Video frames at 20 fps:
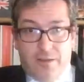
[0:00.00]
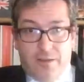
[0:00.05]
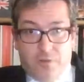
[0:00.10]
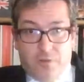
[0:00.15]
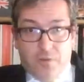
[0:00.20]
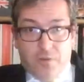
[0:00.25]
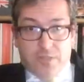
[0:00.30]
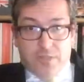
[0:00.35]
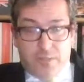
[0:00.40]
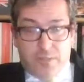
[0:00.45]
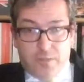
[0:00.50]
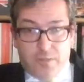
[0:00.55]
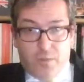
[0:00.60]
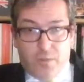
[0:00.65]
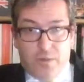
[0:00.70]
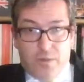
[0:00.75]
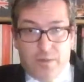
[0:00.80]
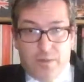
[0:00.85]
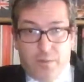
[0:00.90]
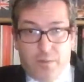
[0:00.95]
of course,
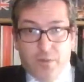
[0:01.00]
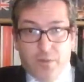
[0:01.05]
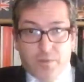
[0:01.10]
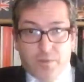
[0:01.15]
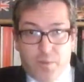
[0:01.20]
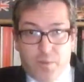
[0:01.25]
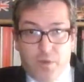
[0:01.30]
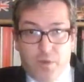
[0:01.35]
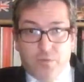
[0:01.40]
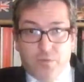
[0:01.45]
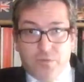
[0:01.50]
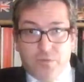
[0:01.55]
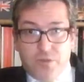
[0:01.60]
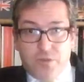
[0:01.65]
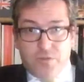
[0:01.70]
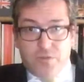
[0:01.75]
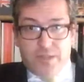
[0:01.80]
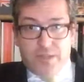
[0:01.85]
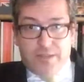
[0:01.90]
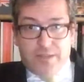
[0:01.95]
subsequently postponed
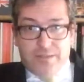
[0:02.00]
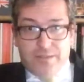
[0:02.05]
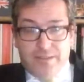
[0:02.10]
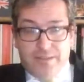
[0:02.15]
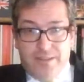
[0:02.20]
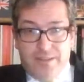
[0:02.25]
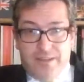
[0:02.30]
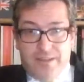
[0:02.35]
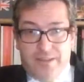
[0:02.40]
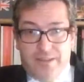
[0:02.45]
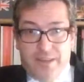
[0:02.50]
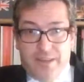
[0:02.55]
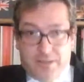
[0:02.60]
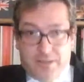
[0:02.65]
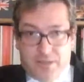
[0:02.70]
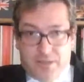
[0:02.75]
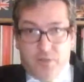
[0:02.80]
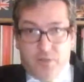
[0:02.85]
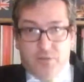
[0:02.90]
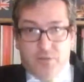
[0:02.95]
using the
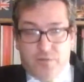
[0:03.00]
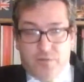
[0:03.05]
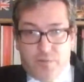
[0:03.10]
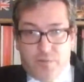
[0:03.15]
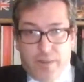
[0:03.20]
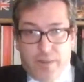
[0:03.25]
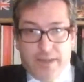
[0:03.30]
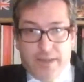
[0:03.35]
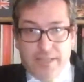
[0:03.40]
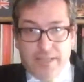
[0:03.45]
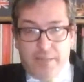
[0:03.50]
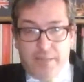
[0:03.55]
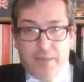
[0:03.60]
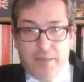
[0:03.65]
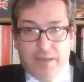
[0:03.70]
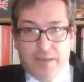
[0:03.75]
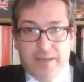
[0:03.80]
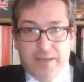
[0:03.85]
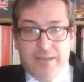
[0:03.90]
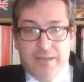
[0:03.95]
excuse of the
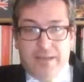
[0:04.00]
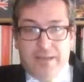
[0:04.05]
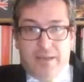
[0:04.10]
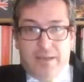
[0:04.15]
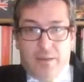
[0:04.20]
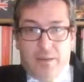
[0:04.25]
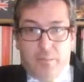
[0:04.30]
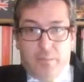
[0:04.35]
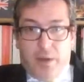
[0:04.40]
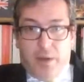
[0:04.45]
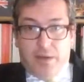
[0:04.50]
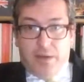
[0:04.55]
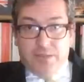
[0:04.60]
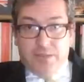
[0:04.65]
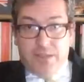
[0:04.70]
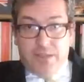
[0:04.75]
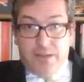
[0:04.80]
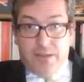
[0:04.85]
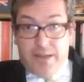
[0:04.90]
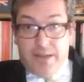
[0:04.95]
pandemic.
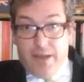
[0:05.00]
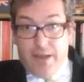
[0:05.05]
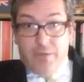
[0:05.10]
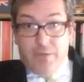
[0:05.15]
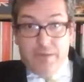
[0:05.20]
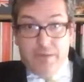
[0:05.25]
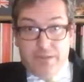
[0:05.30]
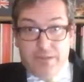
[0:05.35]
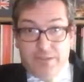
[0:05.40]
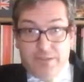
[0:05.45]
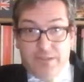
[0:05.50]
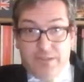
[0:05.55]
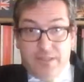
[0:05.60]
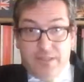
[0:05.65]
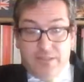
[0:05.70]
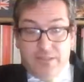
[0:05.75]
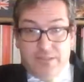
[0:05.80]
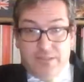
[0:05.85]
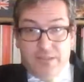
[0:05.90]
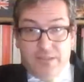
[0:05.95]
But uh, now these
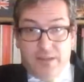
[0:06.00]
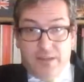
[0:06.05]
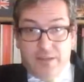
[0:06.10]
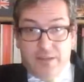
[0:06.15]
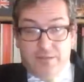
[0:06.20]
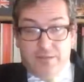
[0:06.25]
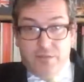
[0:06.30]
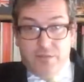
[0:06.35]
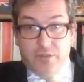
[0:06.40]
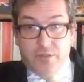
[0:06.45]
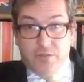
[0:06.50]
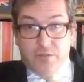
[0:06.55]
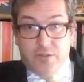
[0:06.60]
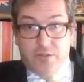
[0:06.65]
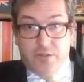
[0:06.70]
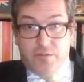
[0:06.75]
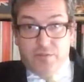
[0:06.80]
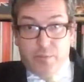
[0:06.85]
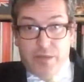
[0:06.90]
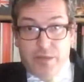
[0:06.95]
these uh,
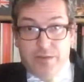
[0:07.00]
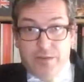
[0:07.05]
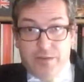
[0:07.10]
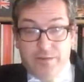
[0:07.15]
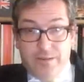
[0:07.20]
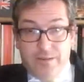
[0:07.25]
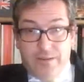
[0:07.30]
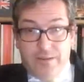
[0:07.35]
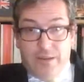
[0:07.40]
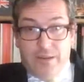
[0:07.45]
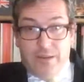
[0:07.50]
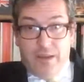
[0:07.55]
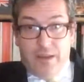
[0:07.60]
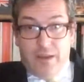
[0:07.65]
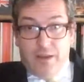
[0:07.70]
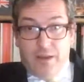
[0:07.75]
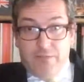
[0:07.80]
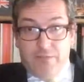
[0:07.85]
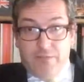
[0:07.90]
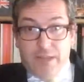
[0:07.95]
individuals have been
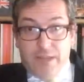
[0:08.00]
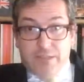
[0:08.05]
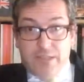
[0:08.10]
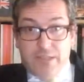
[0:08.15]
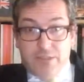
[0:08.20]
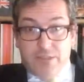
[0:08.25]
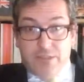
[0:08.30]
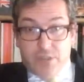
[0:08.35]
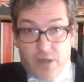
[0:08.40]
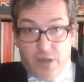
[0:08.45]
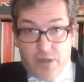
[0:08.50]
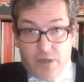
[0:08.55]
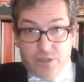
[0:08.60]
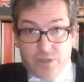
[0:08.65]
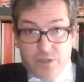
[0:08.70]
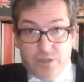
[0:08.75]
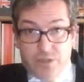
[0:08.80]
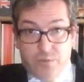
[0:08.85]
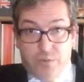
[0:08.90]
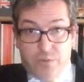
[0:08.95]
uh, arrested,
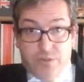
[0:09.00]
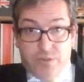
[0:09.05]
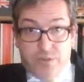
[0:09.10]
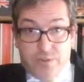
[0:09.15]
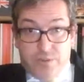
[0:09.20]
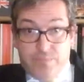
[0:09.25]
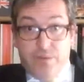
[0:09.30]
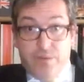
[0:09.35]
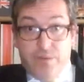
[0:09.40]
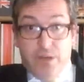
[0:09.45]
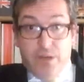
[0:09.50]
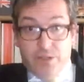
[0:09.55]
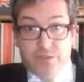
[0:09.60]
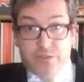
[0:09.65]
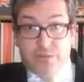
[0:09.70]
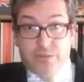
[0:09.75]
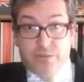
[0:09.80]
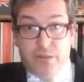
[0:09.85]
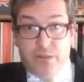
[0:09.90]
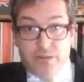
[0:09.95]
charged with
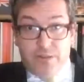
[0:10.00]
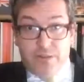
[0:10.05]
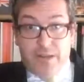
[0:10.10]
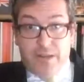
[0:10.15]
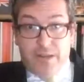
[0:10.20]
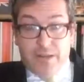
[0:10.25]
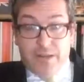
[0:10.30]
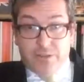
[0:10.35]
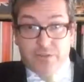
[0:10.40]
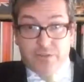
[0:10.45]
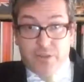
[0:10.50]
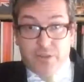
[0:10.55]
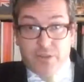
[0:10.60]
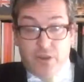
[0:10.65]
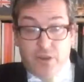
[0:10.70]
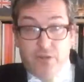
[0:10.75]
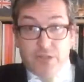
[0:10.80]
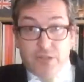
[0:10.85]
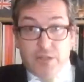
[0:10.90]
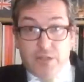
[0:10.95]
subversion under the national
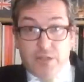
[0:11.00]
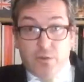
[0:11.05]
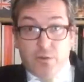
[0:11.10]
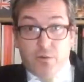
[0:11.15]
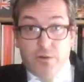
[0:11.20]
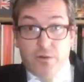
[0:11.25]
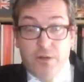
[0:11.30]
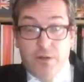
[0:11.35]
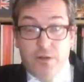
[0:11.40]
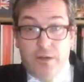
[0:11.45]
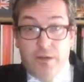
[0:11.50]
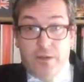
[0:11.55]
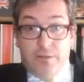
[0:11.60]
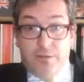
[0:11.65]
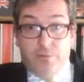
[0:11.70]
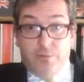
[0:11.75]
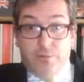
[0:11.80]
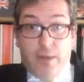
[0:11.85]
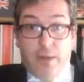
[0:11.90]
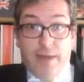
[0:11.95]
security law,
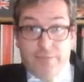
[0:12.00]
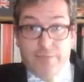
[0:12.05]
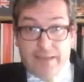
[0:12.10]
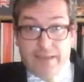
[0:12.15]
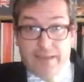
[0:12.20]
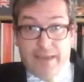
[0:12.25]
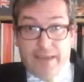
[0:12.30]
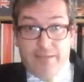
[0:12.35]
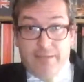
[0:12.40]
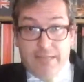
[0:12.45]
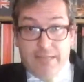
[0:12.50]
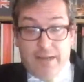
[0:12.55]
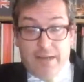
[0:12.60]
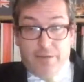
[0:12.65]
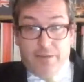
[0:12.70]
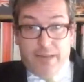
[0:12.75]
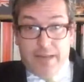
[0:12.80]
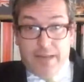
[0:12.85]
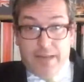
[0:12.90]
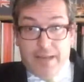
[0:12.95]
for having carried
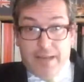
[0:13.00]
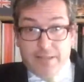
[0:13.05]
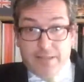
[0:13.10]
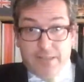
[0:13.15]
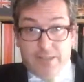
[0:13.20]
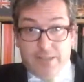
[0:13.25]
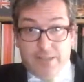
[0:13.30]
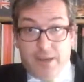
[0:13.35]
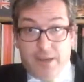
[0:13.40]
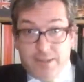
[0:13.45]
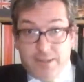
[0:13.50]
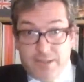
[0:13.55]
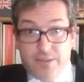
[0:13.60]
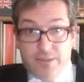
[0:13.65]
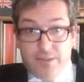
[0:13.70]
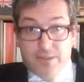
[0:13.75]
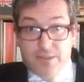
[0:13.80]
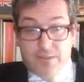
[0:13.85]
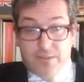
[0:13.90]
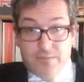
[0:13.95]
out that exercise
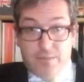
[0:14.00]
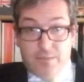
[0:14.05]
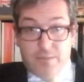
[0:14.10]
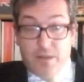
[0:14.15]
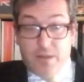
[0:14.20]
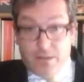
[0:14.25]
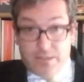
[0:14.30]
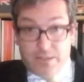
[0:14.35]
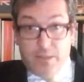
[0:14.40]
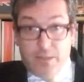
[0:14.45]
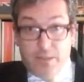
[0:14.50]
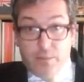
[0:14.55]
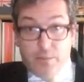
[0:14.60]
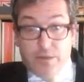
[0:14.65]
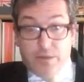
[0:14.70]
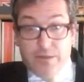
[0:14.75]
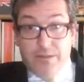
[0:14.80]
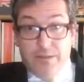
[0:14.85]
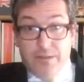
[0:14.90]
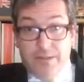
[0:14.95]
in this last
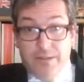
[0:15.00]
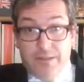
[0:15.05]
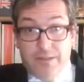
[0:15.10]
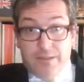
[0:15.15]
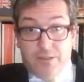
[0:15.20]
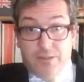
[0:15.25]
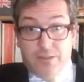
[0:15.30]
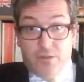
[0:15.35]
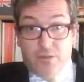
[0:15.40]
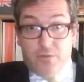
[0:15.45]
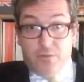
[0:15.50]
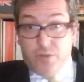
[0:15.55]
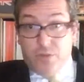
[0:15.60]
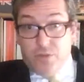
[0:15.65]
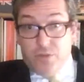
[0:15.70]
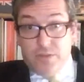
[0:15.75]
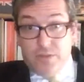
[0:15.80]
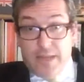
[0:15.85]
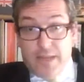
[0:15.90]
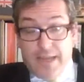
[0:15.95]
summer to
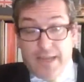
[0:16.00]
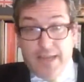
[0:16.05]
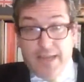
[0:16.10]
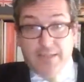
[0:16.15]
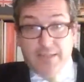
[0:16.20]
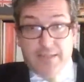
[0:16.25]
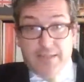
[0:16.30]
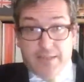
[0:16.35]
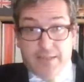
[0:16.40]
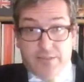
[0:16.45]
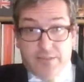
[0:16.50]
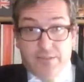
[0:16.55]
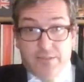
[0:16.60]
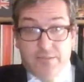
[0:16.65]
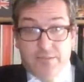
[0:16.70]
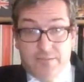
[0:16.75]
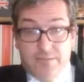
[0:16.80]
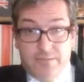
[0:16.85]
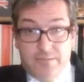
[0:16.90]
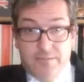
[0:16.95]
choose their candidates.